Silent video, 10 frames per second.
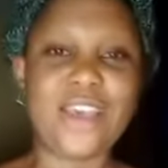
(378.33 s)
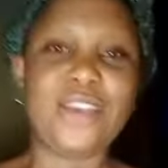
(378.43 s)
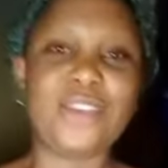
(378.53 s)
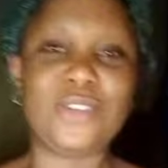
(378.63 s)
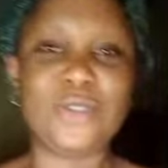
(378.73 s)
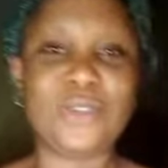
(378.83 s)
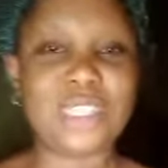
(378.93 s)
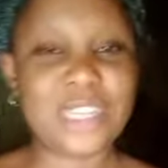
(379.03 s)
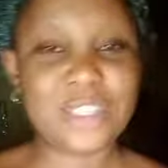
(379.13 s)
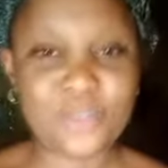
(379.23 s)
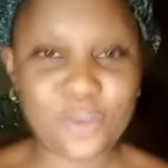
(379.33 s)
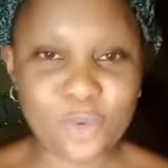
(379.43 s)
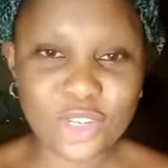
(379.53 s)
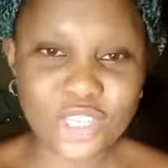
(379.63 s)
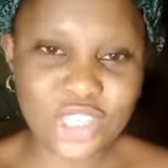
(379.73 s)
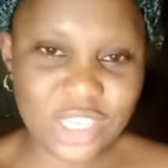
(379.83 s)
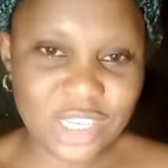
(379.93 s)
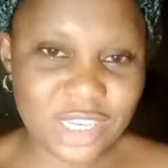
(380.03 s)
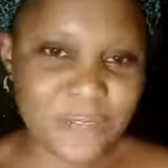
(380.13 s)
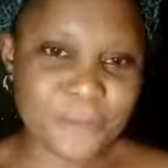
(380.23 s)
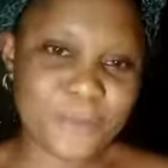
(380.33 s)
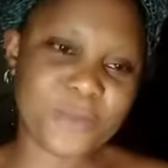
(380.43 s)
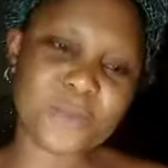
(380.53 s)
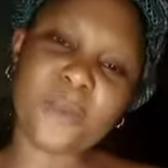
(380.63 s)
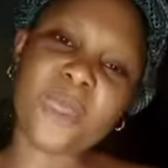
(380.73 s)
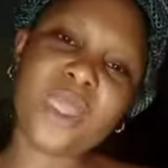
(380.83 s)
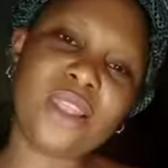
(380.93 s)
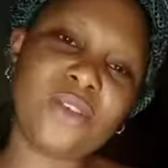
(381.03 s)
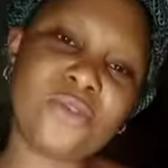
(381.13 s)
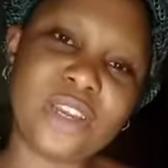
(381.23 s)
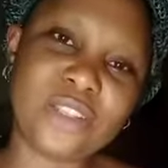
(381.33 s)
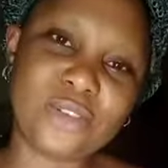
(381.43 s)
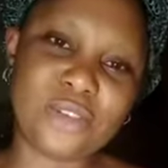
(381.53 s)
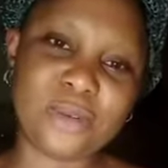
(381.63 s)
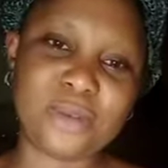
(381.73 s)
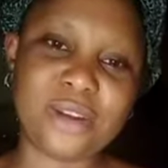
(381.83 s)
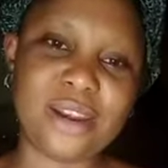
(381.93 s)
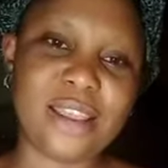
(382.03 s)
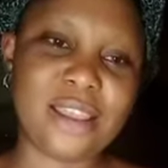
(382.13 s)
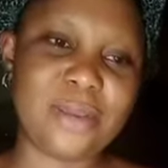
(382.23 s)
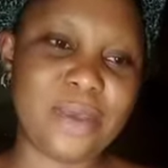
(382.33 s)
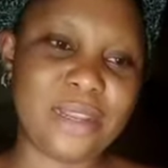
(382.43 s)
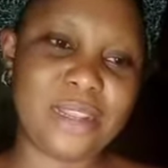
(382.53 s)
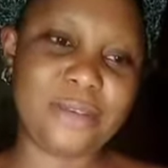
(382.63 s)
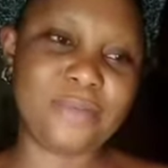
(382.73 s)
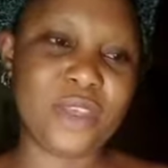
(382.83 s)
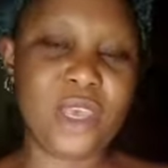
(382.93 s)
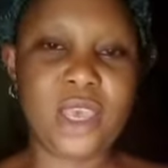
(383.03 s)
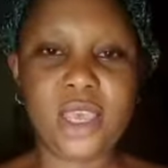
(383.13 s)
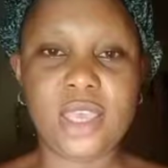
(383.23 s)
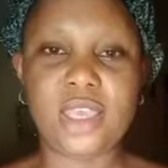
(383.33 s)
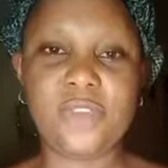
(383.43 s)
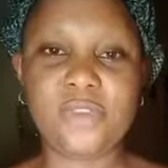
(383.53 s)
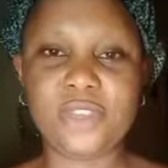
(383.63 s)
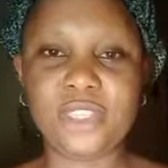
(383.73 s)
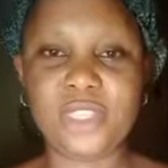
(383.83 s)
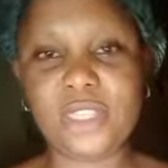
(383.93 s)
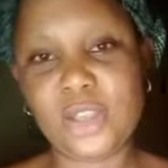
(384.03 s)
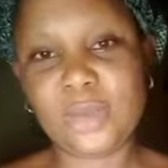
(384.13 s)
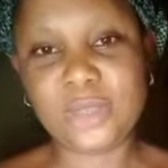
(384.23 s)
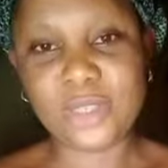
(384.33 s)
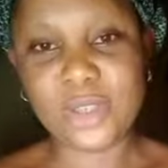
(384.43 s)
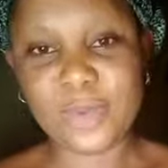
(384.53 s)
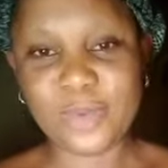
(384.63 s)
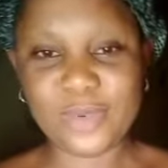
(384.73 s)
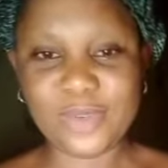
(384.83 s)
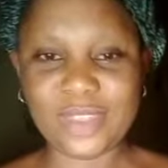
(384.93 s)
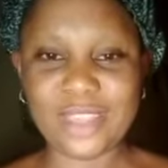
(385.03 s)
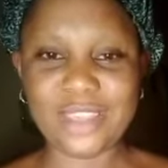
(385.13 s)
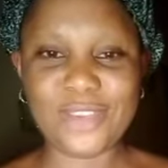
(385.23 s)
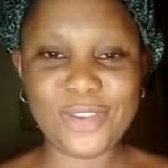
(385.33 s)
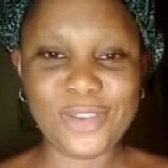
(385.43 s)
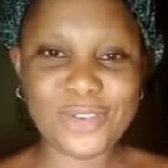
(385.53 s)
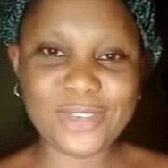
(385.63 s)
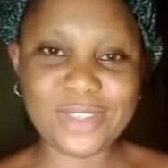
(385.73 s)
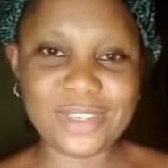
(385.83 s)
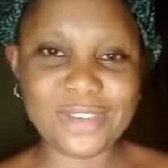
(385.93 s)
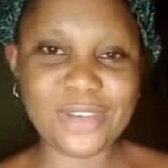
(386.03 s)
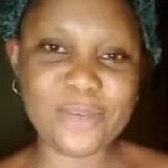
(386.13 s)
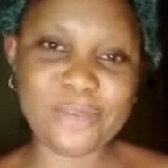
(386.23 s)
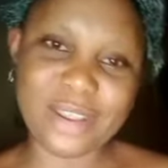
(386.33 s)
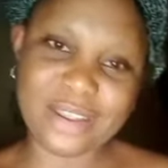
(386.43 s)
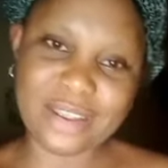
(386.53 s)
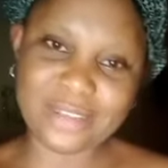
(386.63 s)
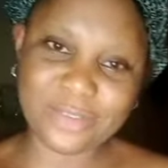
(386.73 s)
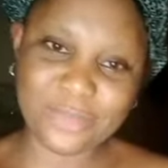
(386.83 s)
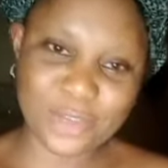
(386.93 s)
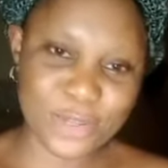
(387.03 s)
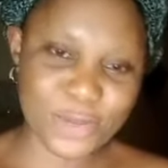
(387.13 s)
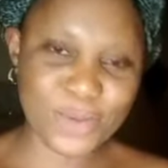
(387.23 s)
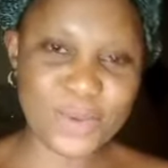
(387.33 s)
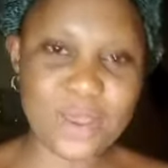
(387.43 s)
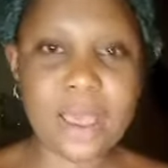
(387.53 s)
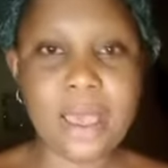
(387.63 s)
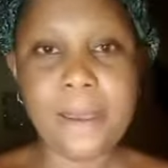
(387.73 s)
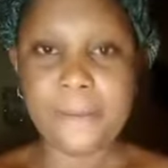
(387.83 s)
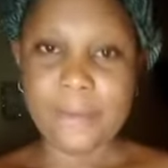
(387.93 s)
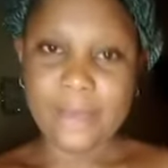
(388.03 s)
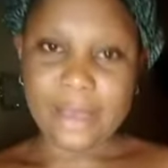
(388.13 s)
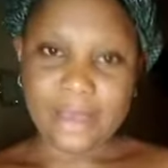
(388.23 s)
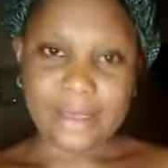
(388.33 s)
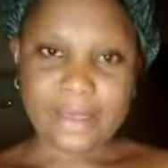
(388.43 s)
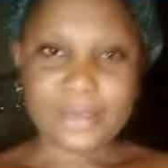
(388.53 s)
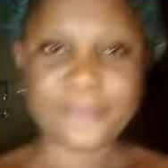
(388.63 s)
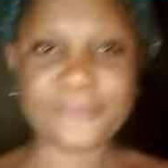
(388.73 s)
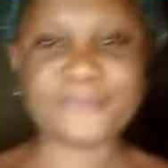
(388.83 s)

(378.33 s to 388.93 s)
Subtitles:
So thanks for watching. Don't forget to subscribe and give us a thumbs up. Thank you. See you on my next video. Bye bye.